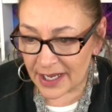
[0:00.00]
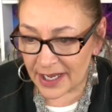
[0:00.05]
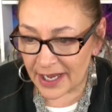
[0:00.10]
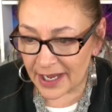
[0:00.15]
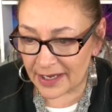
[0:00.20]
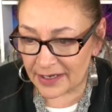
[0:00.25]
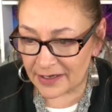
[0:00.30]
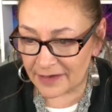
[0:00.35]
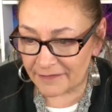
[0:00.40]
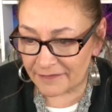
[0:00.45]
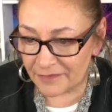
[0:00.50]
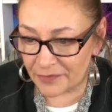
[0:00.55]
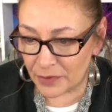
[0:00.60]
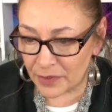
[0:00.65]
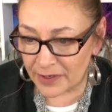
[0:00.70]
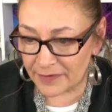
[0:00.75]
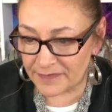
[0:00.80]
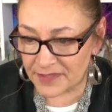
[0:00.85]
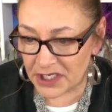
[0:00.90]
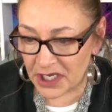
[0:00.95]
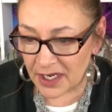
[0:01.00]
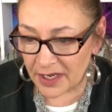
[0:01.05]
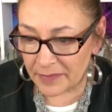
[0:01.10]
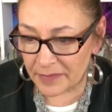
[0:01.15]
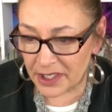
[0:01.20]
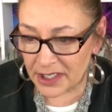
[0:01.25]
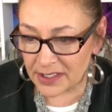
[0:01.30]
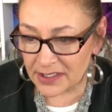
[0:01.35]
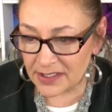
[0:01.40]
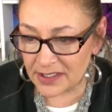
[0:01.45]
Edna Four of
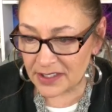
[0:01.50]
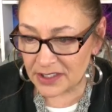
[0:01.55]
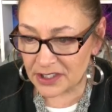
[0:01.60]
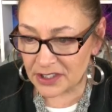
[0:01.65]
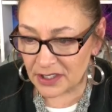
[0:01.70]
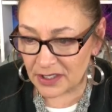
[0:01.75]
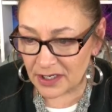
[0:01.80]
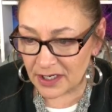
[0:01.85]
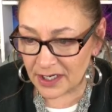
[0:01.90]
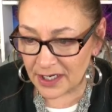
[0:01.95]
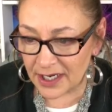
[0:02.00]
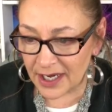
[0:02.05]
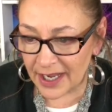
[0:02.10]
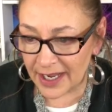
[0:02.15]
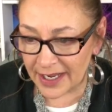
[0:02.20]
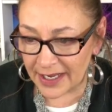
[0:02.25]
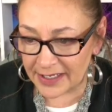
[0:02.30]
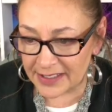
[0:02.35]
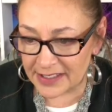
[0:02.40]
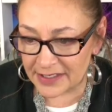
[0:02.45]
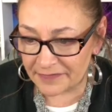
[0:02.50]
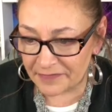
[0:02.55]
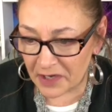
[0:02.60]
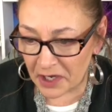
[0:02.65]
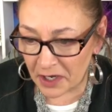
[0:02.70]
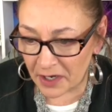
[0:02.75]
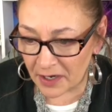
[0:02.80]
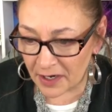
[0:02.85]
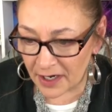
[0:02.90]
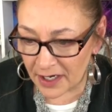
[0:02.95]
Diamonds, Dawn Ace of
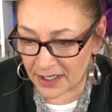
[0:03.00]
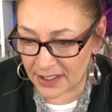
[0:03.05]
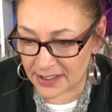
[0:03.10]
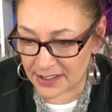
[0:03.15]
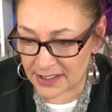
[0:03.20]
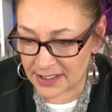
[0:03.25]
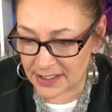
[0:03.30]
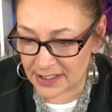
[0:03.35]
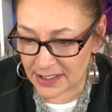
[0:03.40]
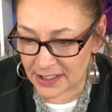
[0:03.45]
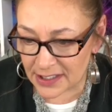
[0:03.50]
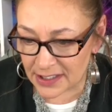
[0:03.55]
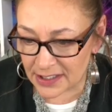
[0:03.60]
Hearts,